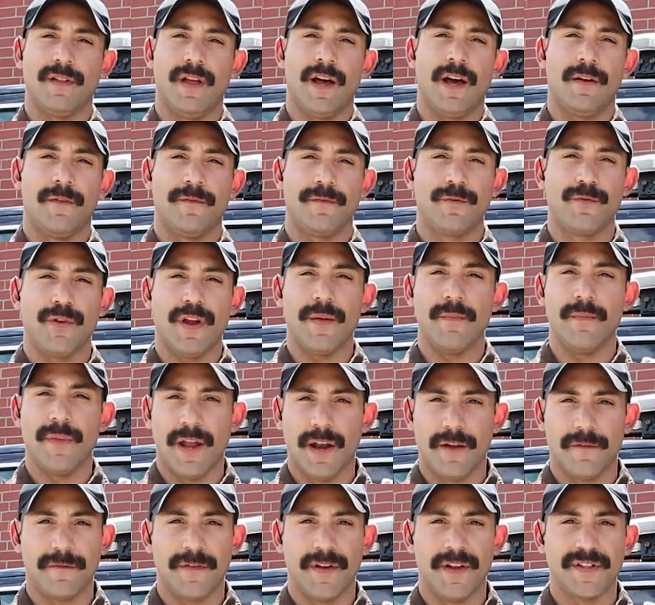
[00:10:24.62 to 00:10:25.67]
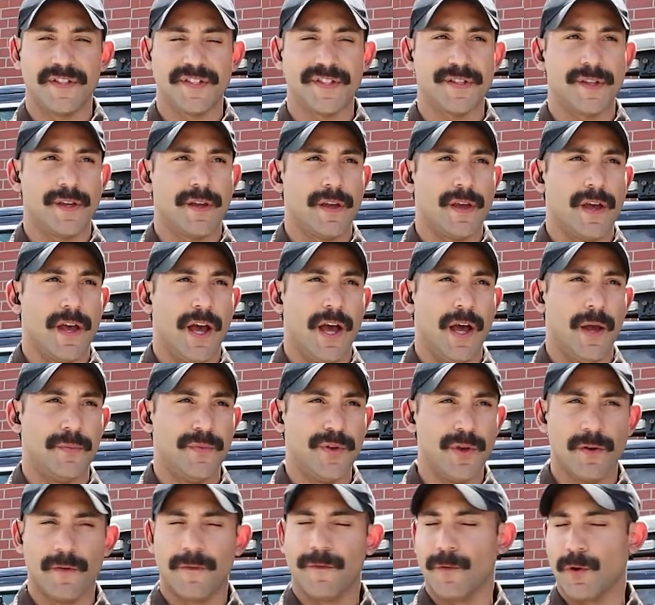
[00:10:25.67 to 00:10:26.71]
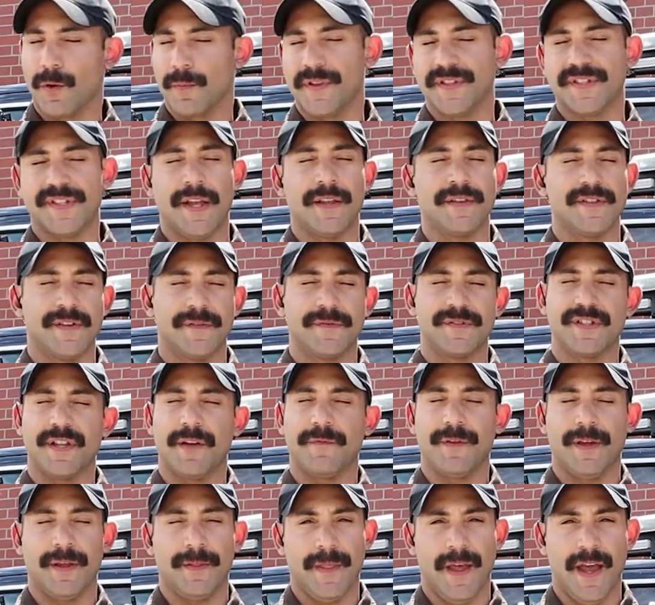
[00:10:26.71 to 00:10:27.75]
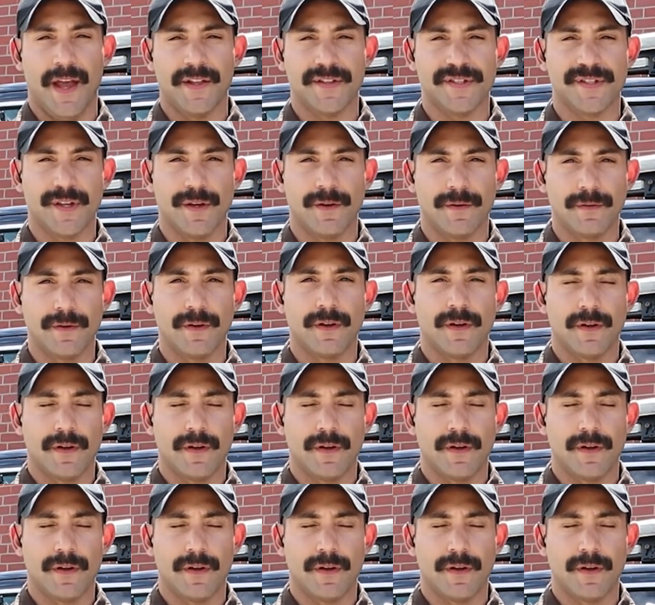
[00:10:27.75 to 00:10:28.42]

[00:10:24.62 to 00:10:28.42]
lot of great benefits, uniform incentives, stuff like that. So,